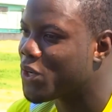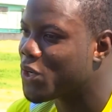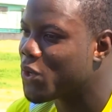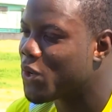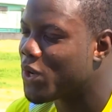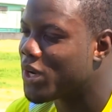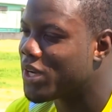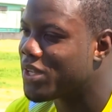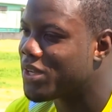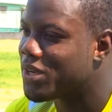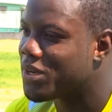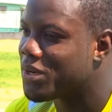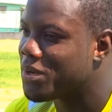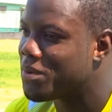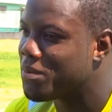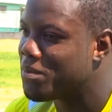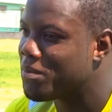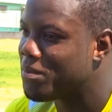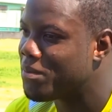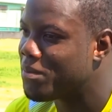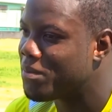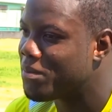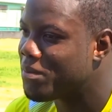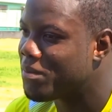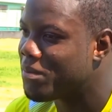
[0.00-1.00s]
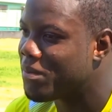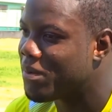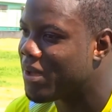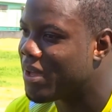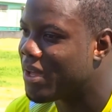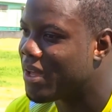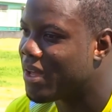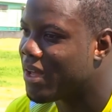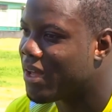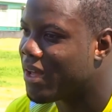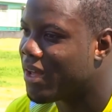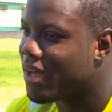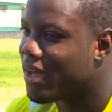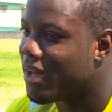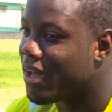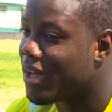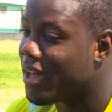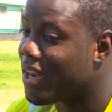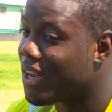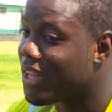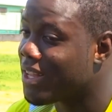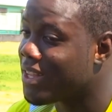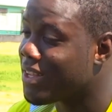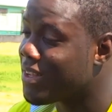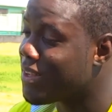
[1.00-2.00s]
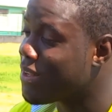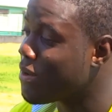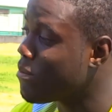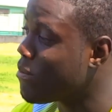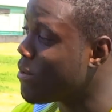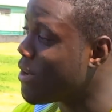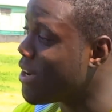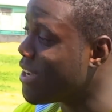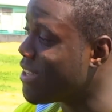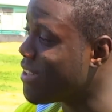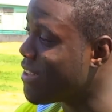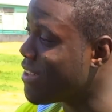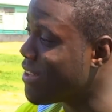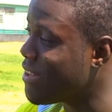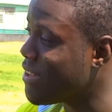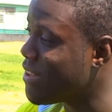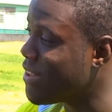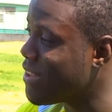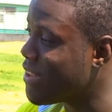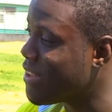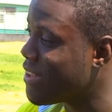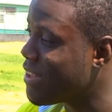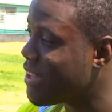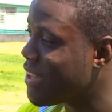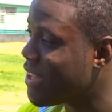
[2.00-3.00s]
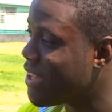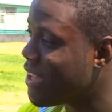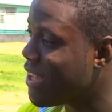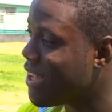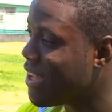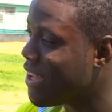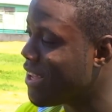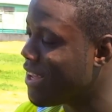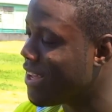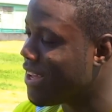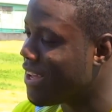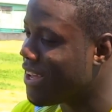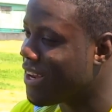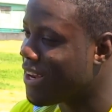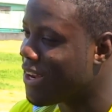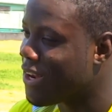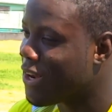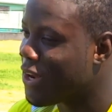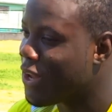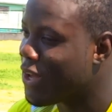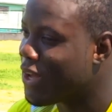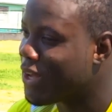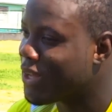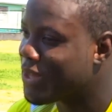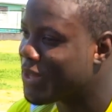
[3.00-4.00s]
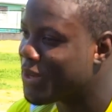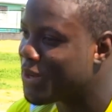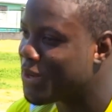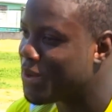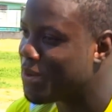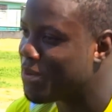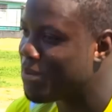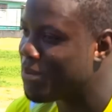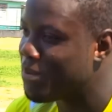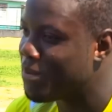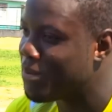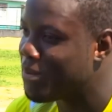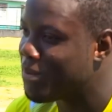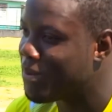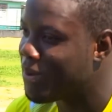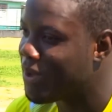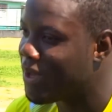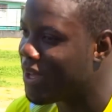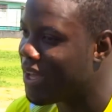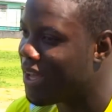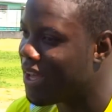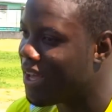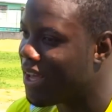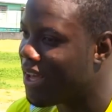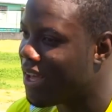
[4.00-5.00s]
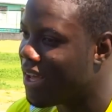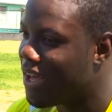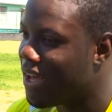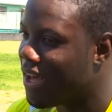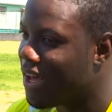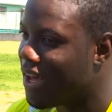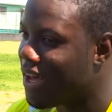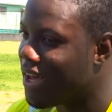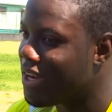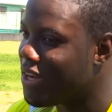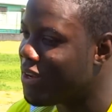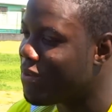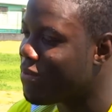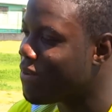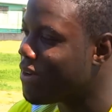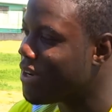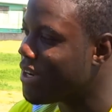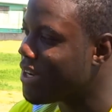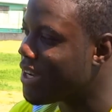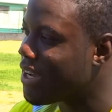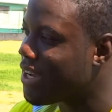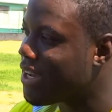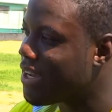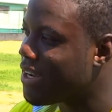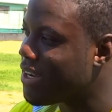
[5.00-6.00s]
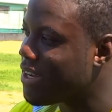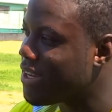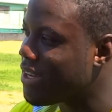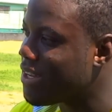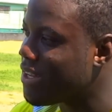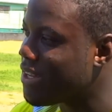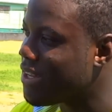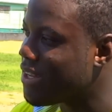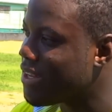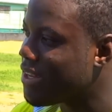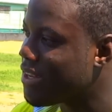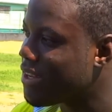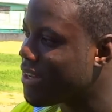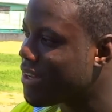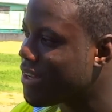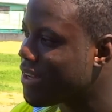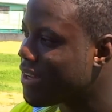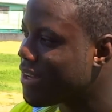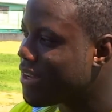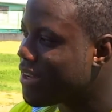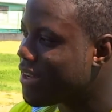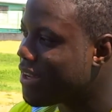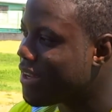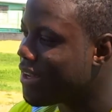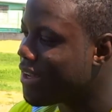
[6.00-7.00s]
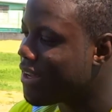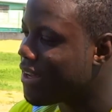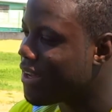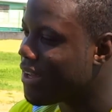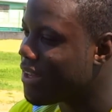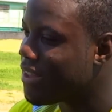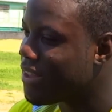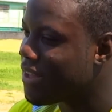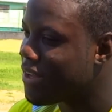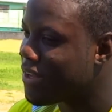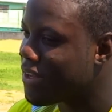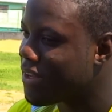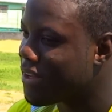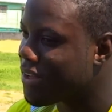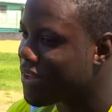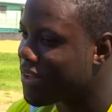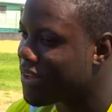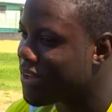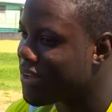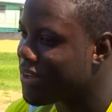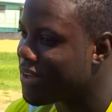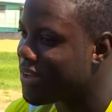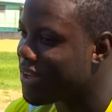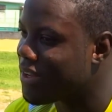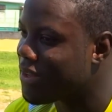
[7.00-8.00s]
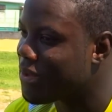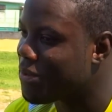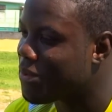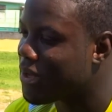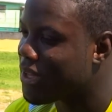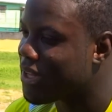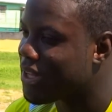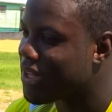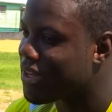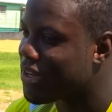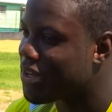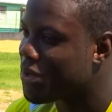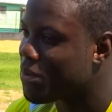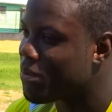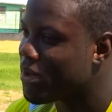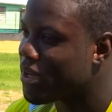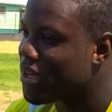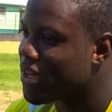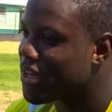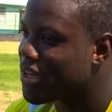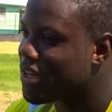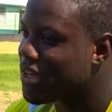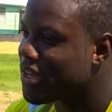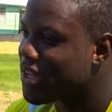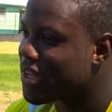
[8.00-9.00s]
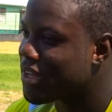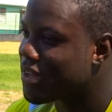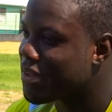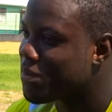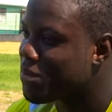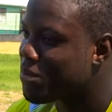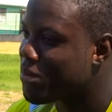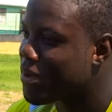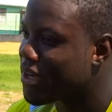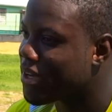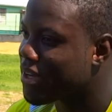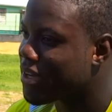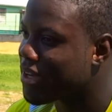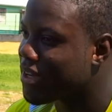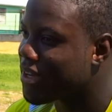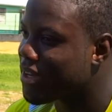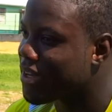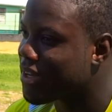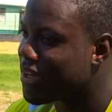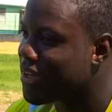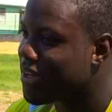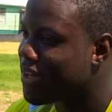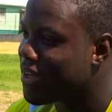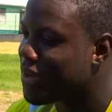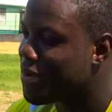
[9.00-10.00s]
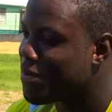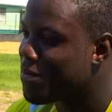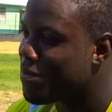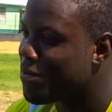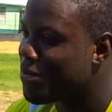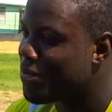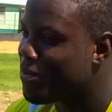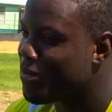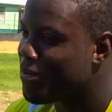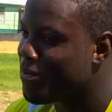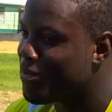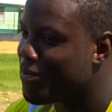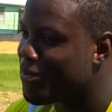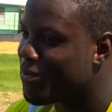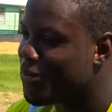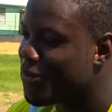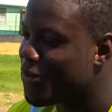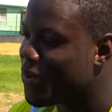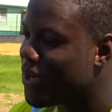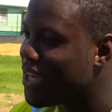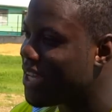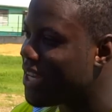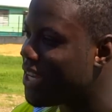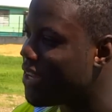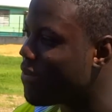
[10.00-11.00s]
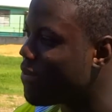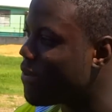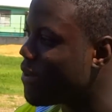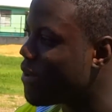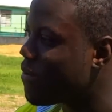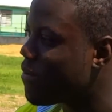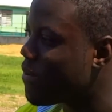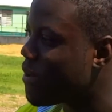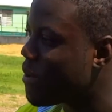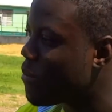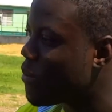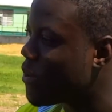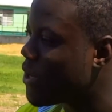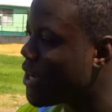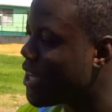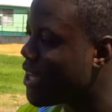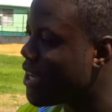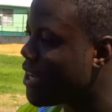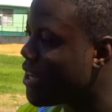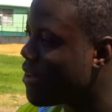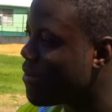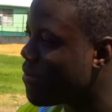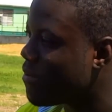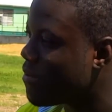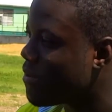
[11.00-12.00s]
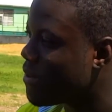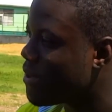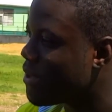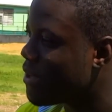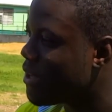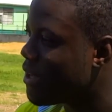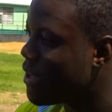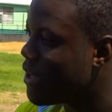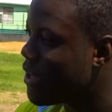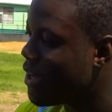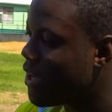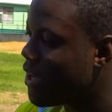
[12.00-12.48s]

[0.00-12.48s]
Short term, a lot of surprises, and long term, a different athlete. I think that's what Jamaica should expect. I'm way different from when I left.